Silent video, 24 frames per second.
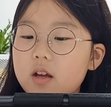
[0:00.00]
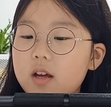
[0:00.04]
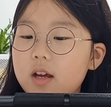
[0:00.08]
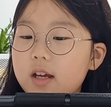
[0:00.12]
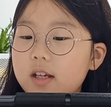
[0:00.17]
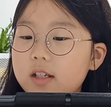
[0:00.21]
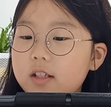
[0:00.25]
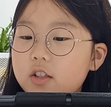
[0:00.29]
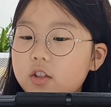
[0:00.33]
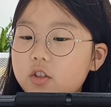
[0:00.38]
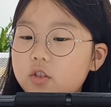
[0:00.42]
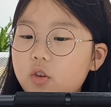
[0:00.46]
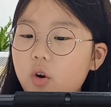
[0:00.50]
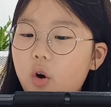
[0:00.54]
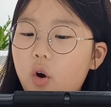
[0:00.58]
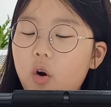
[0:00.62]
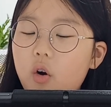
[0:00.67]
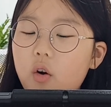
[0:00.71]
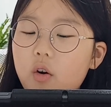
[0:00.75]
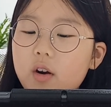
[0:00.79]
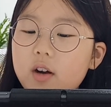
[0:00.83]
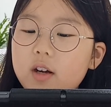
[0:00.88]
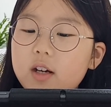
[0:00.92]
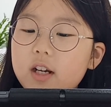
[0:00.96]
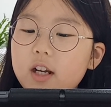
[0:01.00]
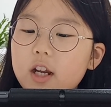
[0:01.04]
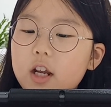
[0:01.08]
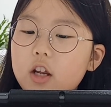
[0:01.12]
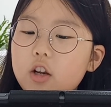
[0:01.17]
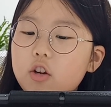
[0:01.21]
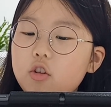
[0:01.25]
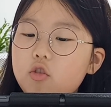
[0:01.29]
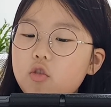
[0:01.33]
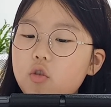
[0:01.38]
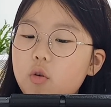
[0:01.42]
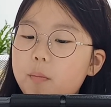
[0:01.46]
has turned
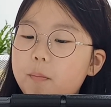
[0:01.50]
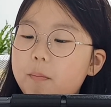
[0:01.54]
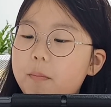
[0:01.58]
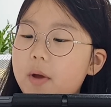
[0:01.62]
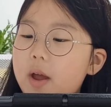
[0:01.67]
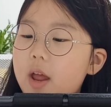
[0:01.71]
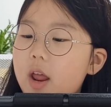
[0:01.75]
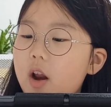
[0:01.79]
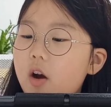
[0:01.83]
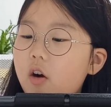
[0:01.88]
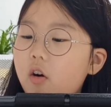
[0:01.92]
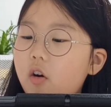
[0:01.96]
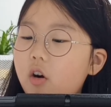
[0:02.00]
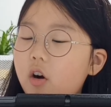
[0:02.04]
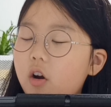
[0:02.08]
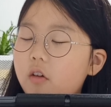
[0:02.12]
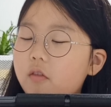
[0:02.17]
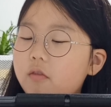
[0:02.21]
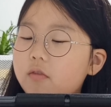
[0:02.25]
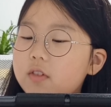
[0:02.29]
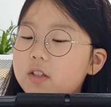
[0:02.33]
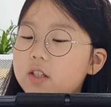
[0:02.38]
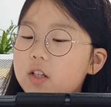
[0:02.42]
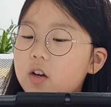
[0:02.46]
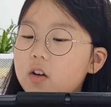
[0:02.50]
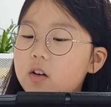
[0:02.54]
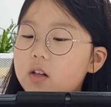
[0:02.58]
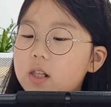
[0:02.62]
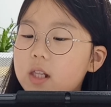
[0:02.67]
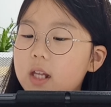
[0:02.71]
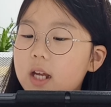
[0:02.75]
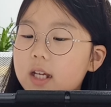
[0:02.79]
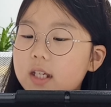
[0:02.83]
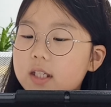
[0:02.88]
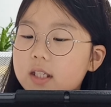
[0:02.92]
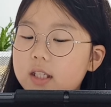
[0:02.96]
into a pair of
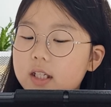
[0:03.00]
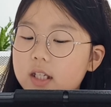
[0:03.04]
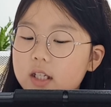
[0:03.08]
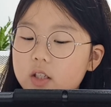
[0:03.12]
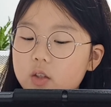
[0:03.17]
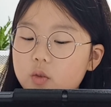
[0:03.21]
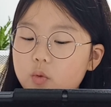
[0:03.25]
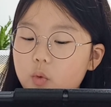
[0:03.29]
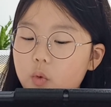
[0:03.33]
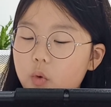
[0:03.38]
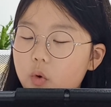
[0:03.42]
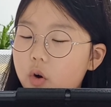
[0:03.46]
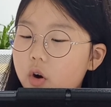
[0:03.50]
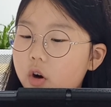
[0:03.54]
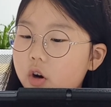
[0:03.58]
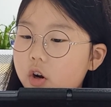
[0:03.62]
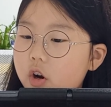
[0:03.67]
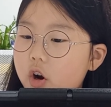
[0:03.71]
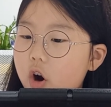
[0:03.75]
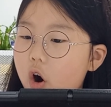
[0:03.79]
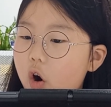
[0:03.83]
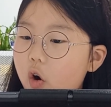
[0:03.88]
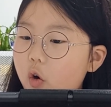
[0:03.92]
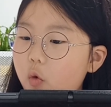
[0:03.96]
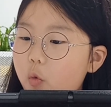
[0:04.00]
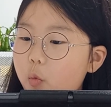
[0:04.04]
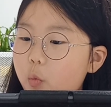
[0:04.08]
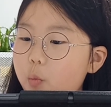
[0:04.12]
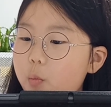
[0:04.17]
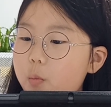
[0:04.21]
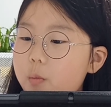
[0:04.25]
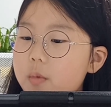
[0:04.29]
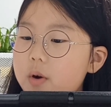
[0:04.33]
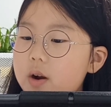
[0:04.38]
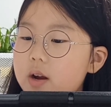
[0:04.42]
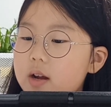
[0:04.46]
sunglasses or a
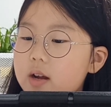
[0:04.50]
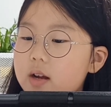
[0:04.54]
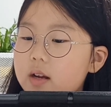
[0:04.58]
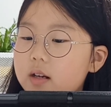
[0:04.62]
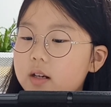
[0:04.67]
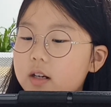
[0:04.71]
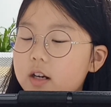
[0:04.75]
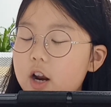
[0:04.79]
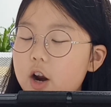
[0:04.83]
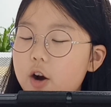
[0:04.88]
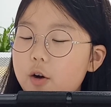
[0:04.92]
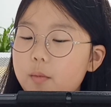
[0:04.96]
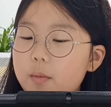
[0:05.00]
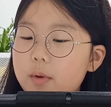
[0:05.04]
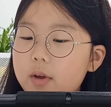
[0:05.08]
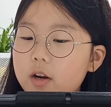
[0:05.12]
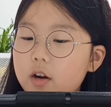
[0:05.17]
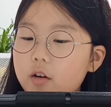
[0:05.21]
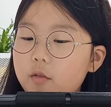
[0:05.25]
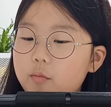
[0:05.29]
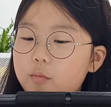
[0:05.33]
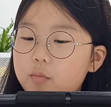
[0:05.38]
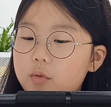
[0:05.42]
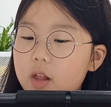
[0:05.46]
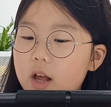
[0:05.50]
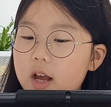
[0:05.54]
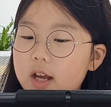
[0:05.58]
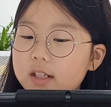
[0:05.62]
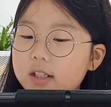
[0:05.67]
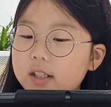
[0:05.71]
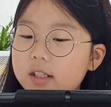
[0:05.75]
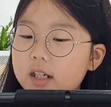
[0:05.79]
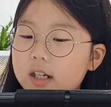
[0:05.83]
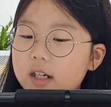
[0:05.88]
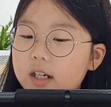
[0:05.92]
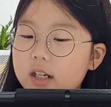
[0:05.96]
comb. They're made of
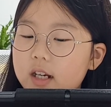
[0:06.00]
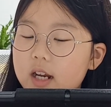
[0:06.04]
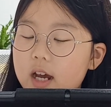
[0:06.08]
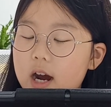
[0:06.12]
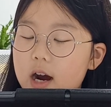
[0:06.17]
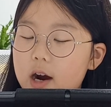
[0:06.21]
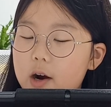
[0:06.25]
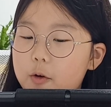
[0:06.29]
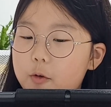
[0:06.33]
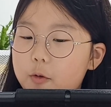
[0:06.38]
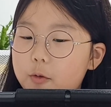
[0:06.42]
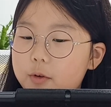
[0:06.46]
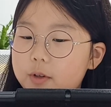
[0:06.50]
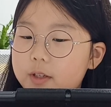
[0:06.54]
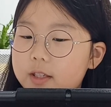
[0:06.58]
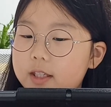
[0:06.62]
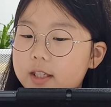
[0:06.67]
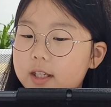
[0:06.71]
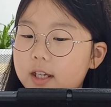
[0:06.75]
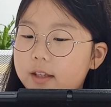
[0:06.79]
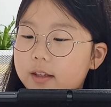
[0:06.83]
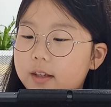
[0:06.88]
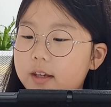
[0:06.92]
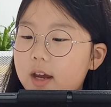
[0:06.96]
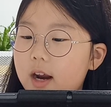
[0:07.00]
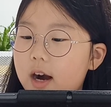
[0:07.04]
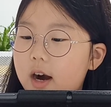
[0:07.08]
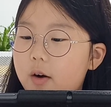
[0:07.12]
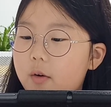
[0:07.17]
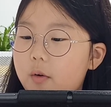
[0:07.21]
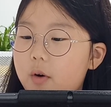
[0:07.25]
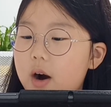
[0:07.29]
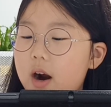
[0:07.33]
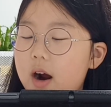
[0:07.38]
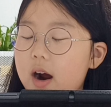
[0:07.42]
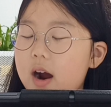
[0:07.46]
plastic now, said
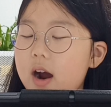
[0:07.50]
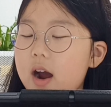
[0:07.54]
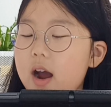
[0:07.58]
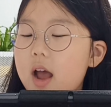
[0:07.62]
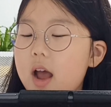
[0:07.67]
Kara.